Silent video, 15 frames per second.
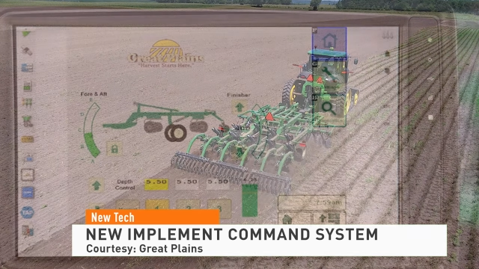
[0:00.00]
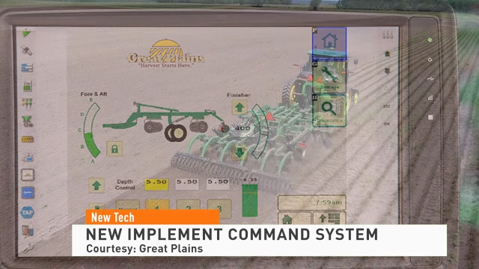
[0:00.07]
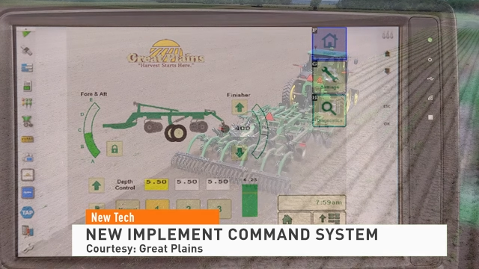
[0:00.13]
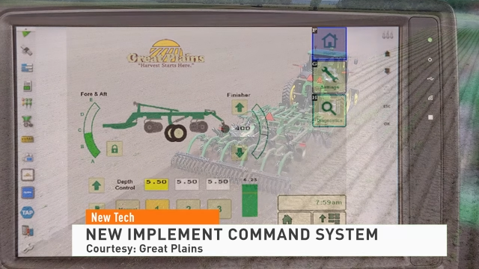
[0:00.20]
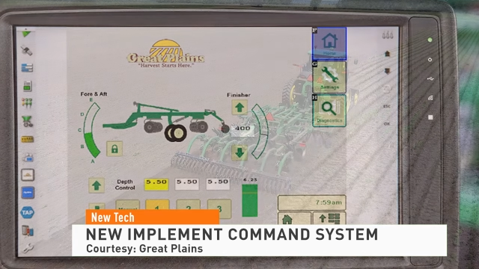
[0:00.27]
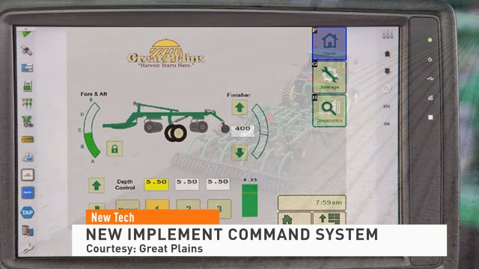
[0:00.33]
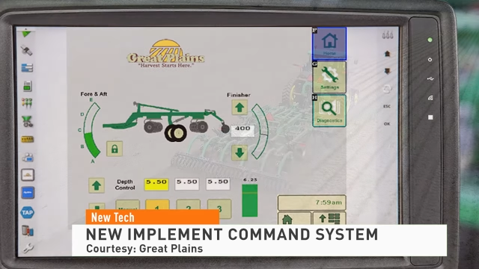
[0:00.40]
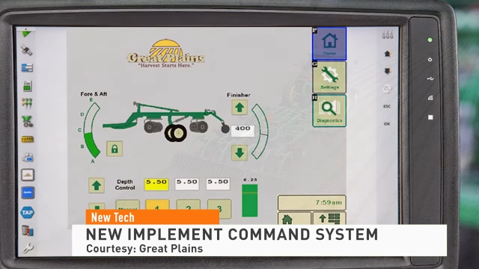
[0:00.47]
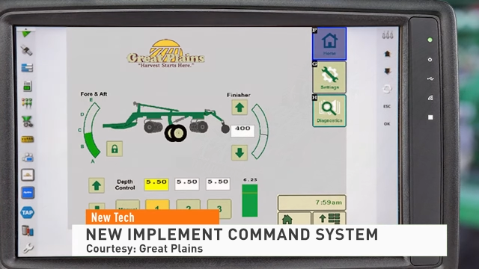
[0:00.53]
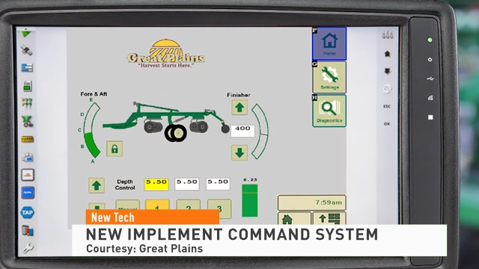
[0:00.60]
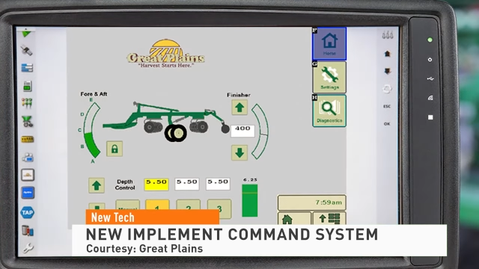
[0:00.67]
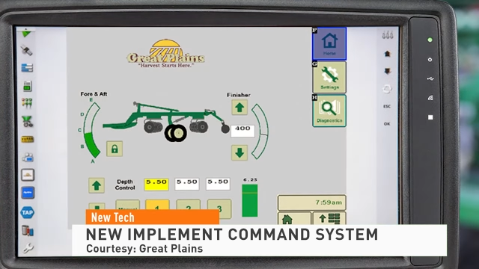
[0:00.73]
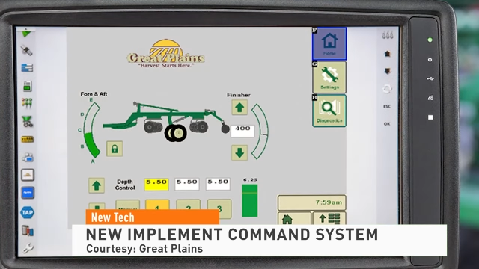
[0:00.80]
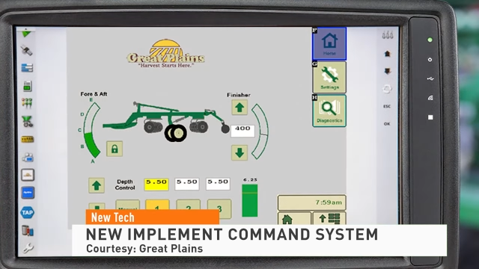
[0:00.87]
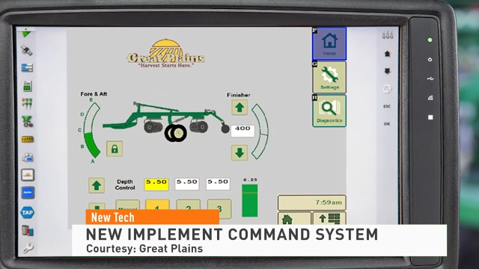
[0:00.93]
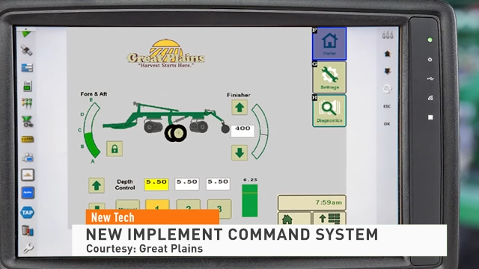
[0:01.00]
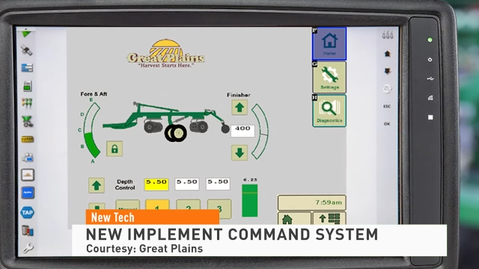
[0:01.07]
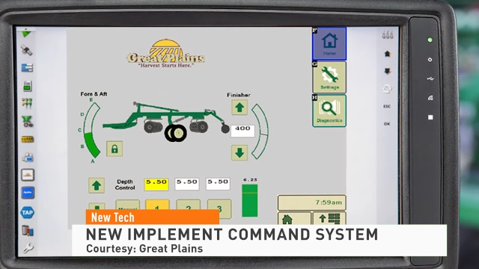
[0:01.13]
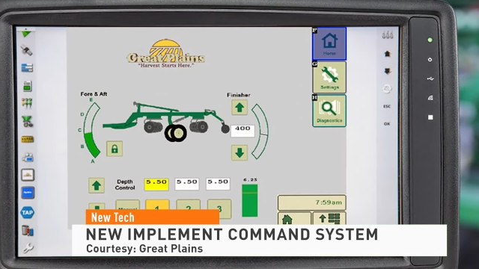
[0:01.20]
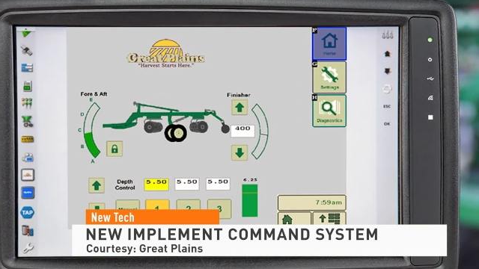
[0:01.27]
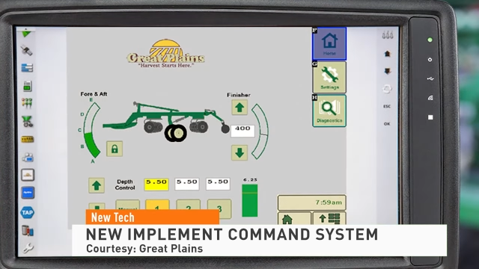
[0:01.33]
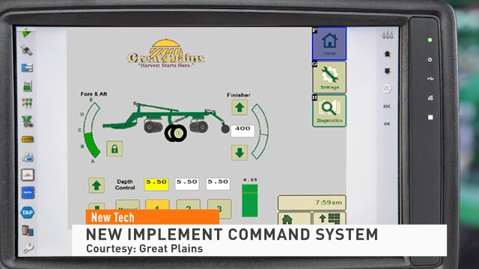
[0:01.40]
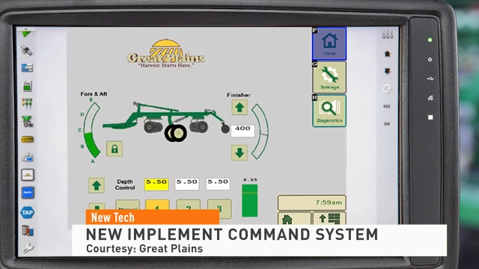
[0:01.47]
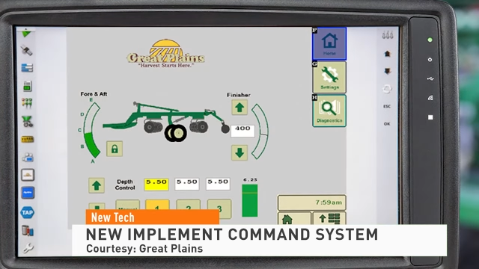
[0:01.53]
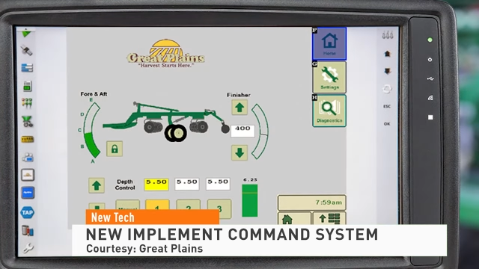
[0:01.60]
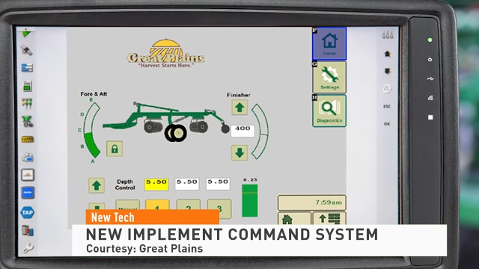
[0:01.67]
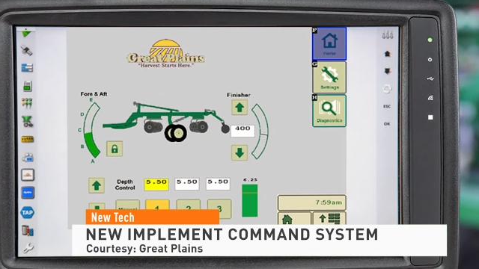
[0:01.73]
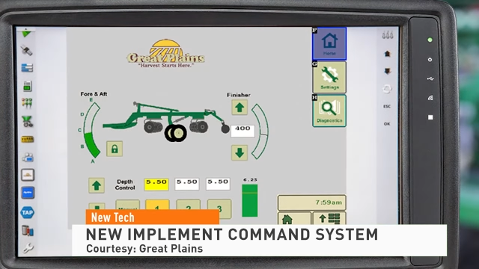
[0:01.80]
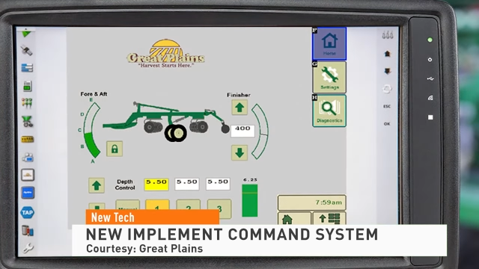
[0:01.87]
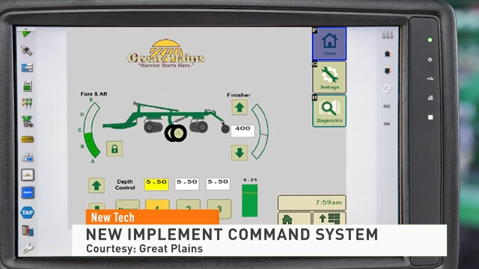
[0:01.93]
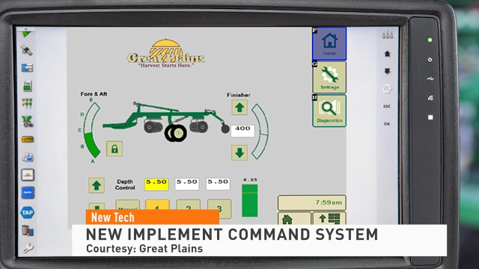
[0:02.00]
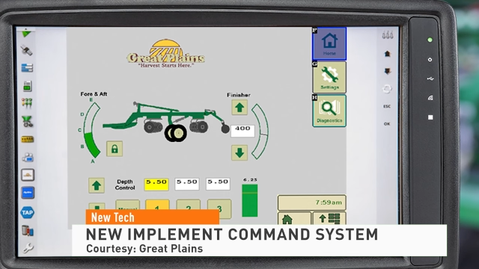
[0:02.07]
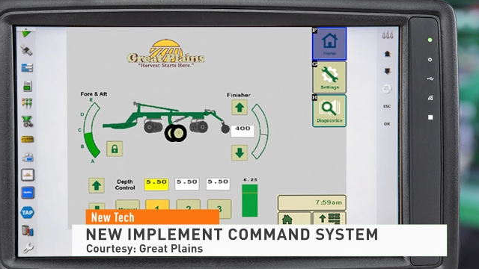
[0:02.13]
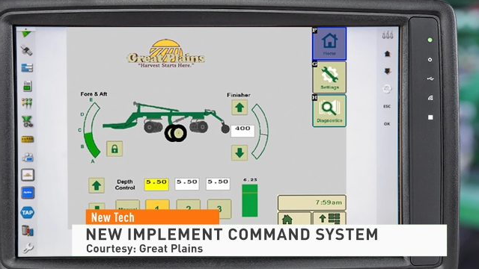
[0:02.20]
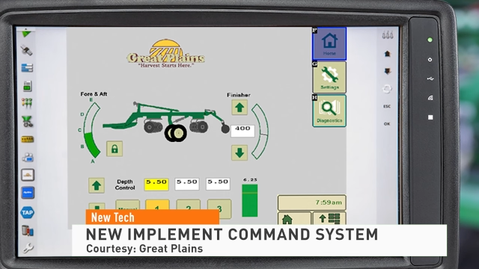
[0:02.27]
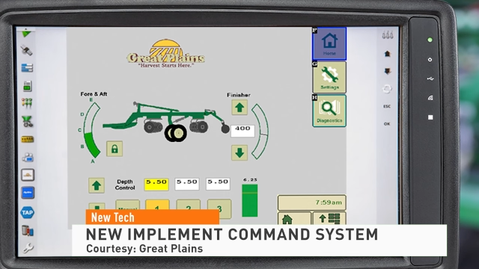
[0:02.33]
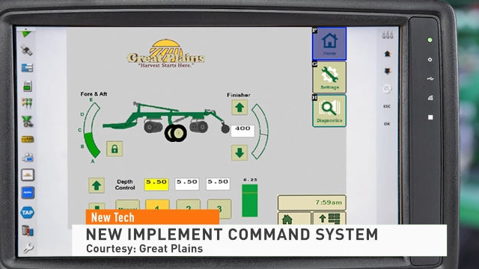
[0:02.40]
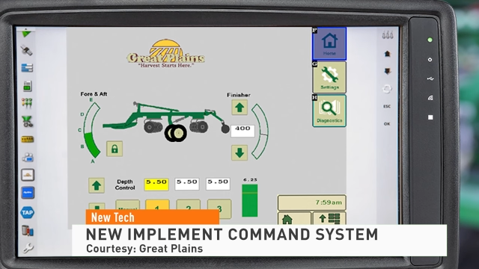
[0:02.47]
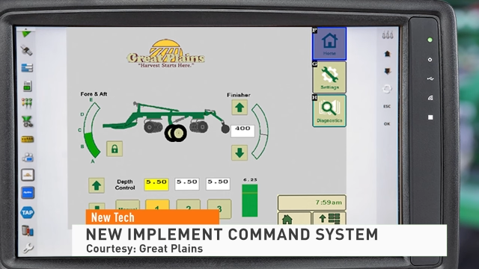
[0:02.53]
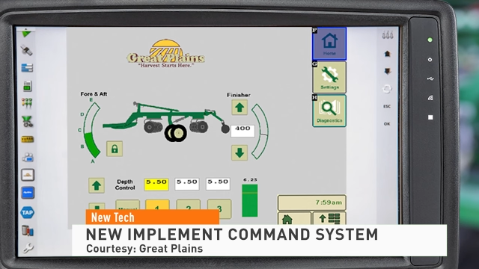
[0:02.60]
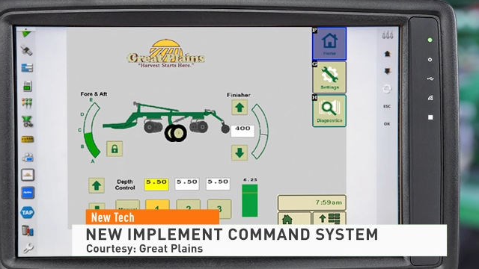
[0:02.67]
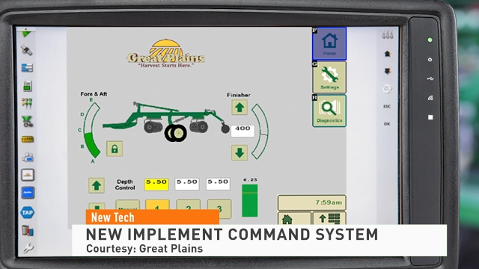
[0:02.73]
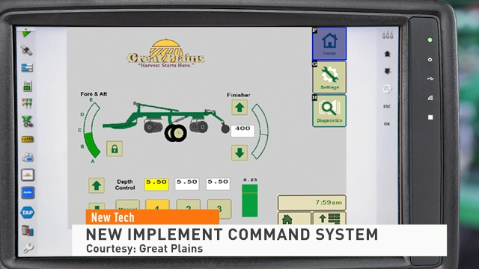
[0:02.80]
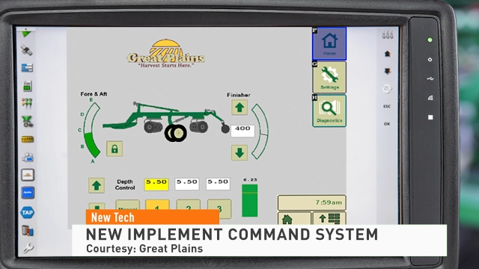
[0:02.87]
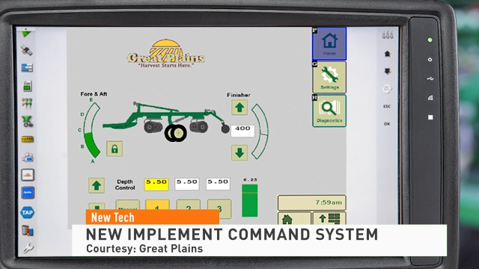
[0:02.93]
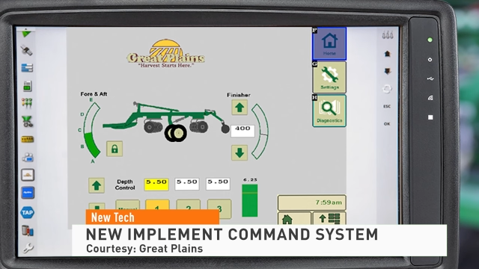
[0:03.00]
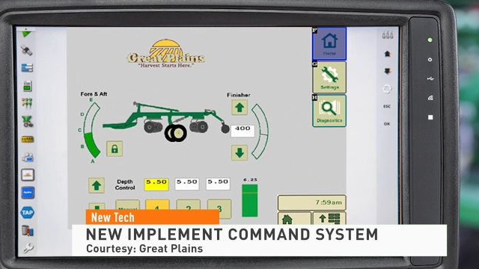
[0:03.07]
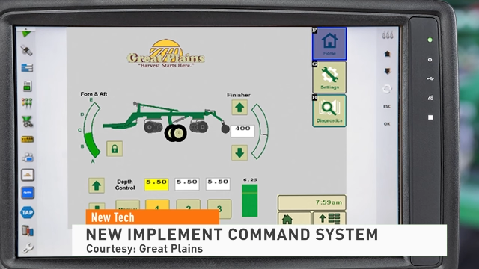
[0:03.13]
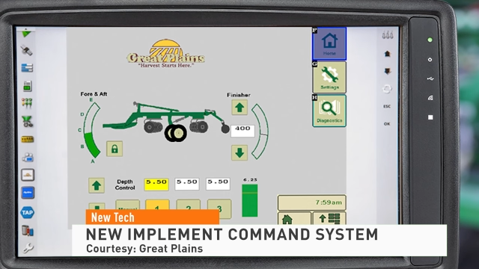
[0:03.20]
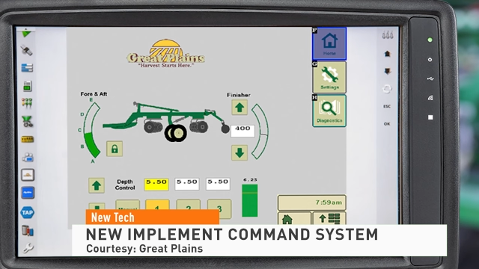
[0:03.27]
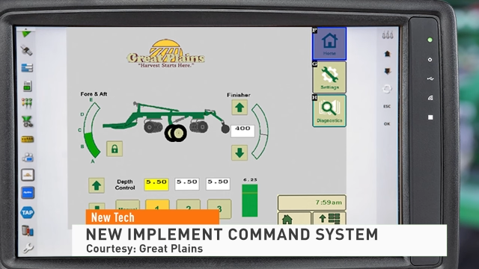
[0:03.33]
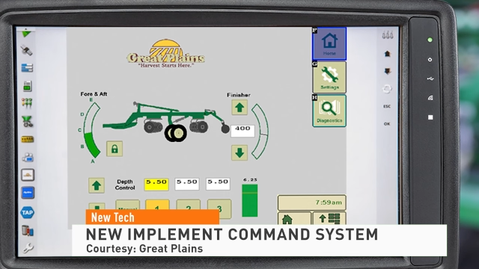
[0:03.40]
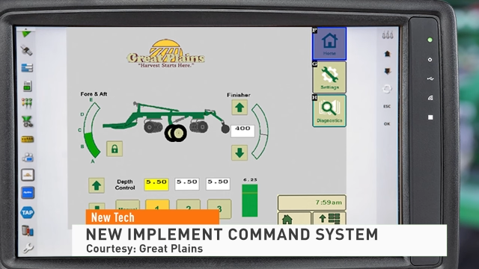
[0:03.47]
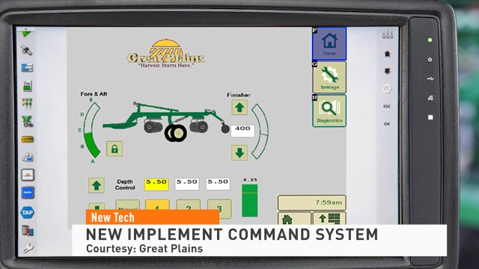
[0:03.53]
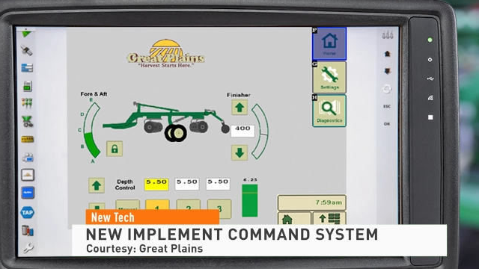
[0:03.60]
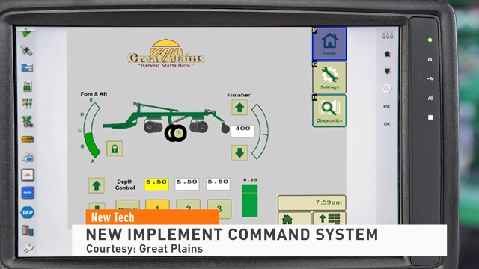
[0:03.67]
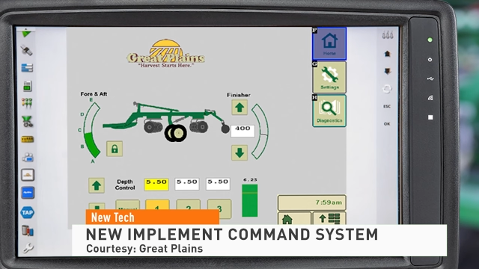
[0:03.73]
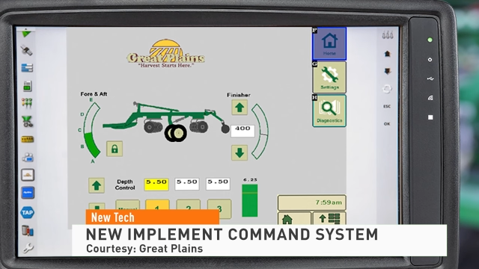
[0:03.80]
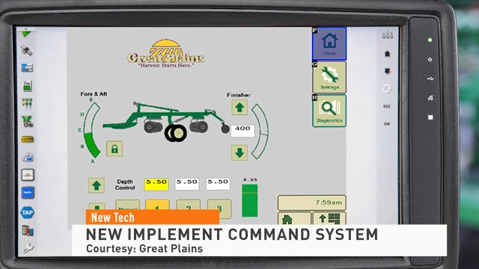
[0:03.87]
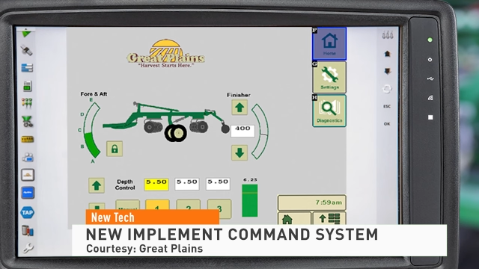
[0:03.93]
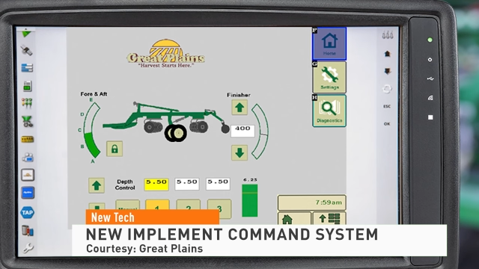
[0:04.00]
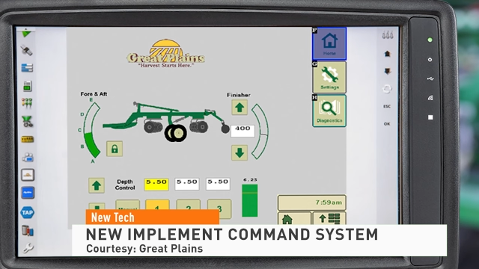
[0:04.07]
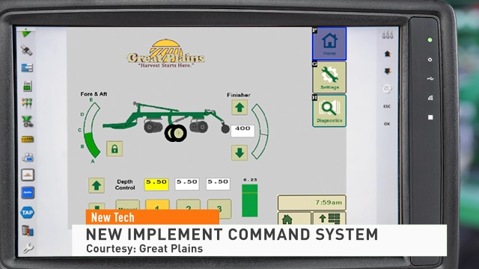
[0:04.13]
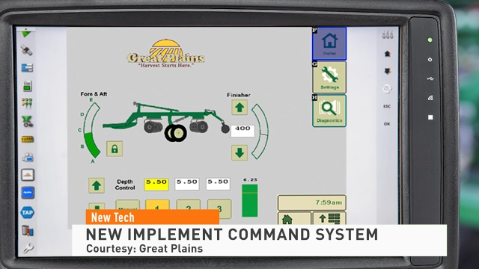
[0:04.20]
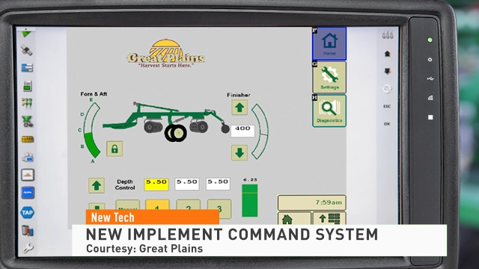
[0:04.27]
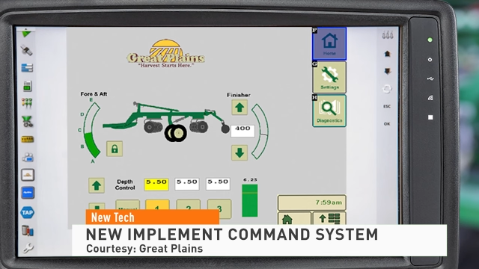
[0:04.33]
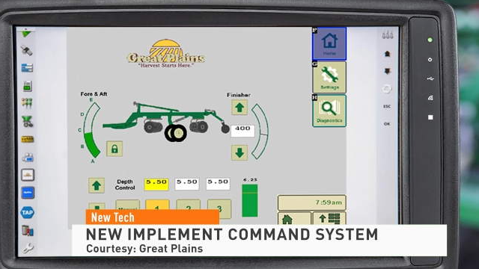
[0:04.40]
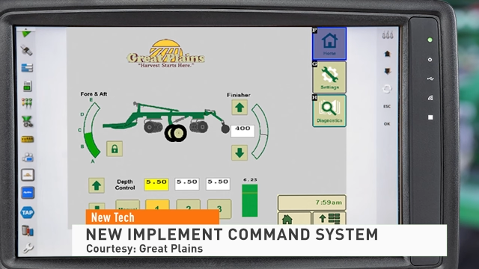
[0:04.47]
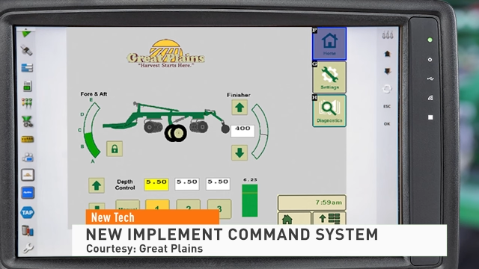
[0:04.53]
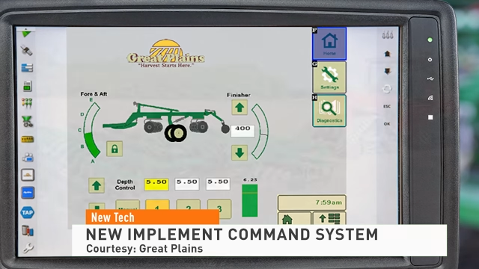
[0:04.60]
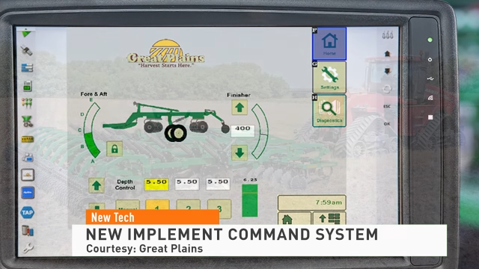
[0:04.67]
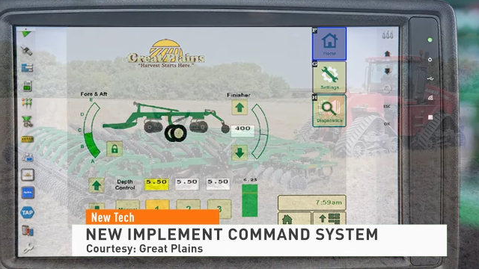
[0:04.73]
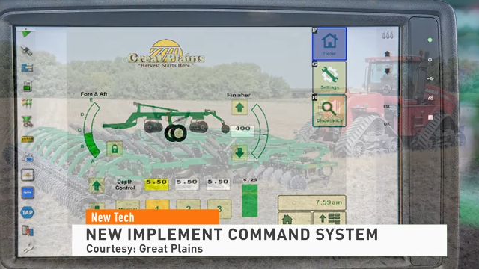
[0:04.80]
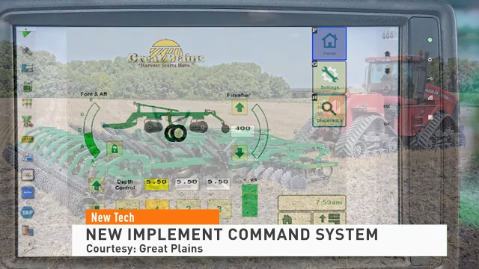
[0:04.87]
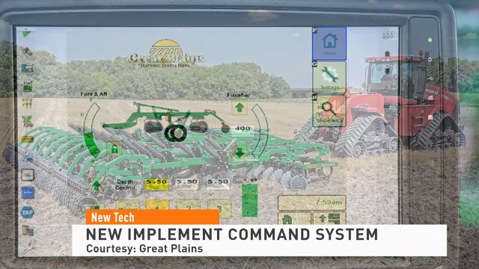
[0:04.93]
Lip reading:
Nobody's mouth can be seen.